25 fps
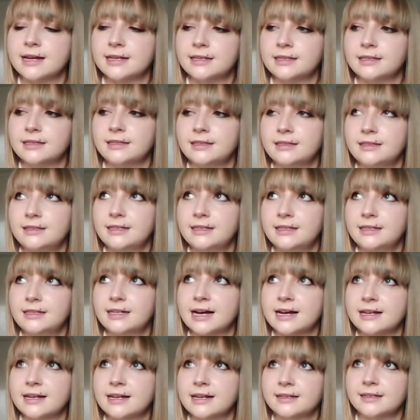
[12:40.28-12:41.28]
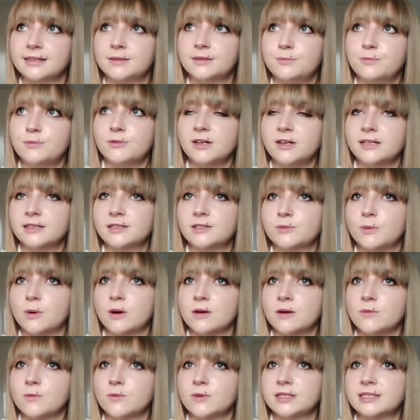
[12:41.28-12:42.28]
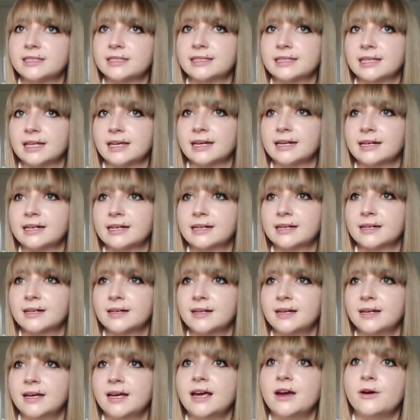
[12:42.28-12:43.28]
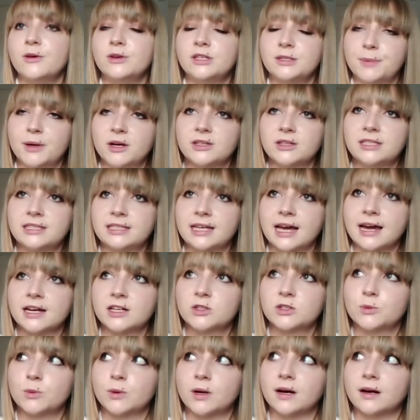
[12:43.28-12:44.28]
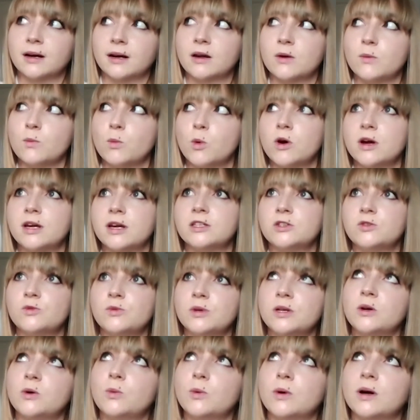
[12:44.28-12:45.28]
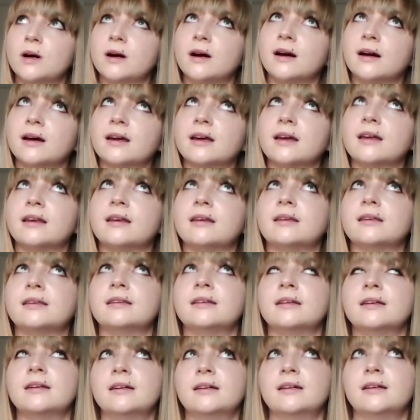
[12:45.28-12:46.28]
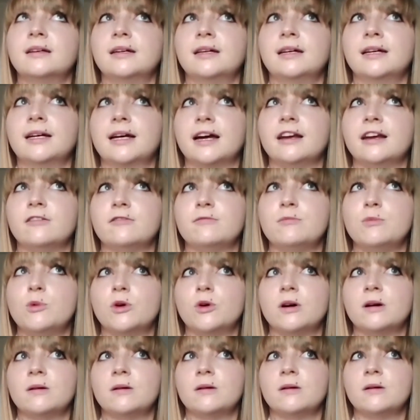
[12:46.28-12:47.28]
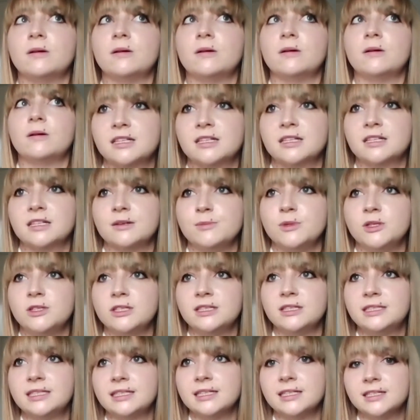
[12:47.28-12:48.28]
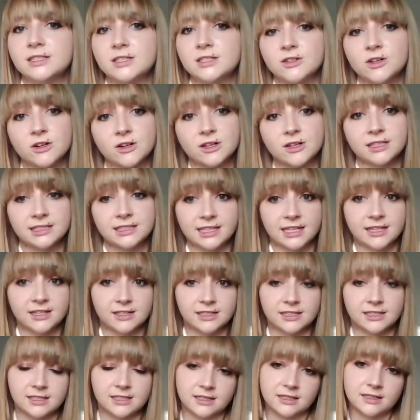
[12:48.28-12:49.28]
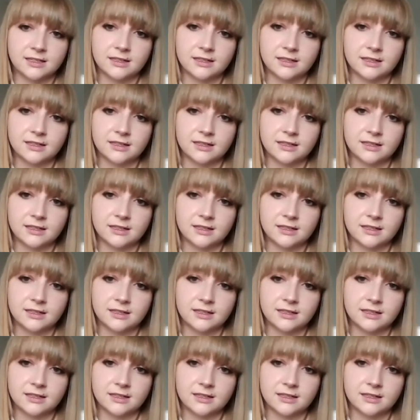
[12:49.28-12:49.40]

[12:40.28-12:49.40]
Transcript: Candice Breitz one was like, it was about sex work and what is real work, and kind of more marginalized communities are not considered,